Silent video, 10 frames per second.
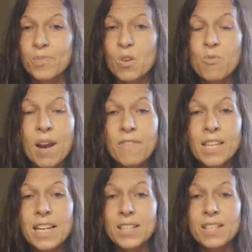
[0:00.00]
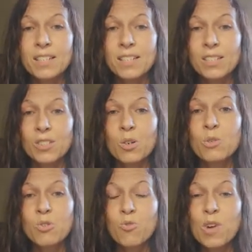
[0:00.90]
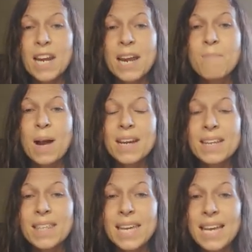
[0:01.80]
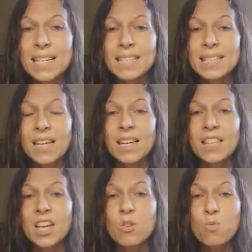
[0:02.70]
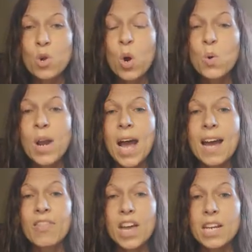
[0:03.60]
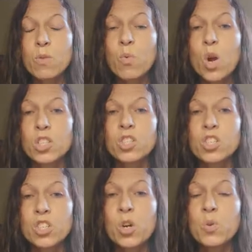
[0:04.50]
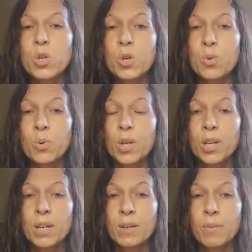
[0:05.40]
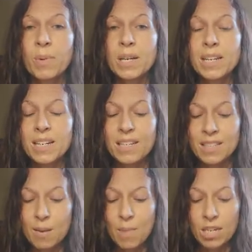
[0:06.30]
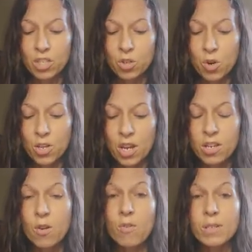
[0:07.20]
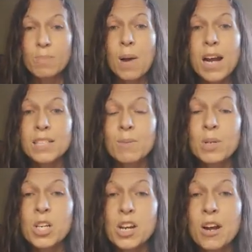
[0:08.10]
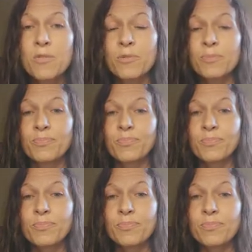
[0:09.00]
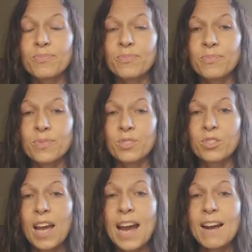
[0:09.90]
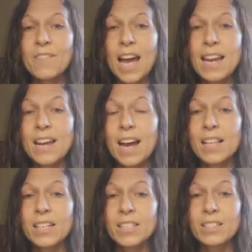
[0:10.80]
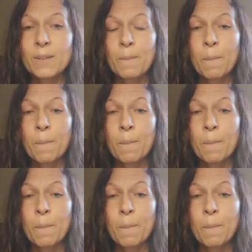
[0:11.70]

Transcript: revelations, those great and mighty things that you know not that he wants to show you, but he needs to make sure that you're responsible enough to have that knowledge